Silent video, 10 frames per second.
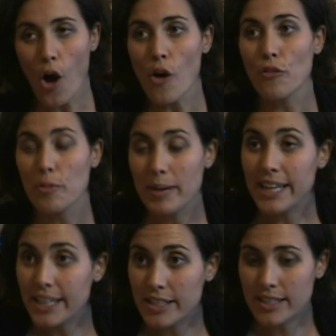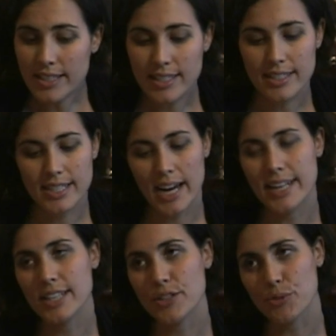For many years,
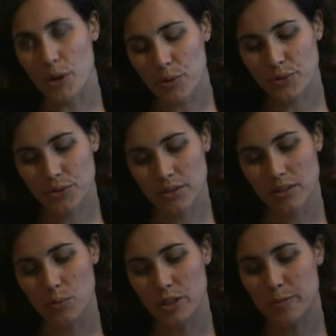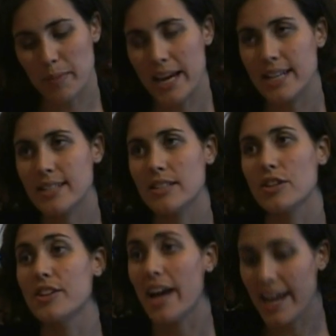China's growth was based
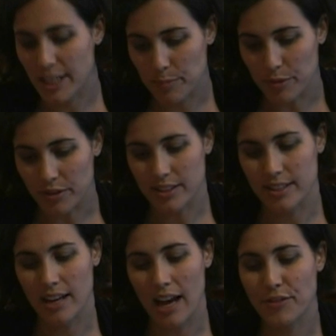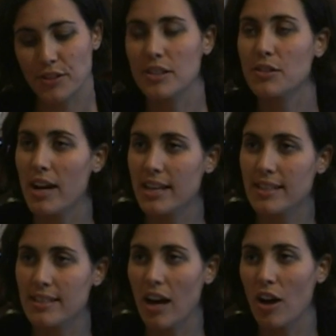on exports. After the
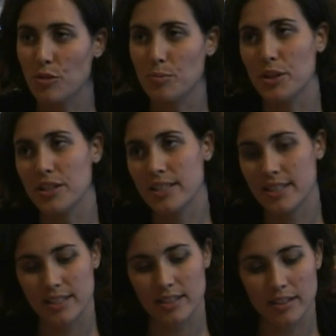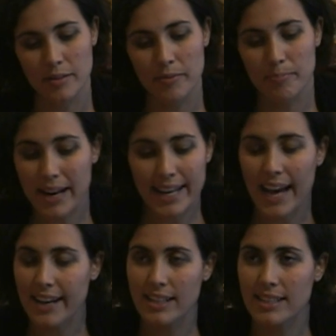crisis outburst, many
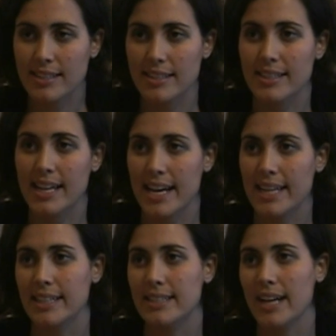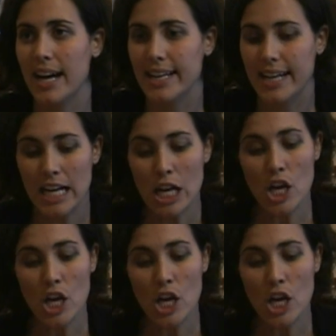analysts say that China